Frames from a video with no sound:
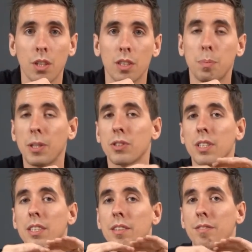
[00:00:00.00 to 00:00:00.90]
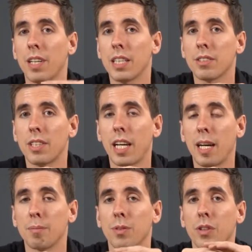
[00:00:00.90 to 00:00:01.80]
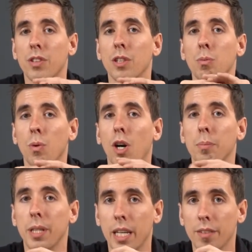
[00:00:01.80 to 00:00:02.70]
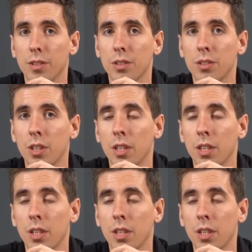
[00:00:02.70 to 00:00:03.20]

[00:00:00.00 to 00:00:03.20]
especially the advanced tab for thin wall behaviors.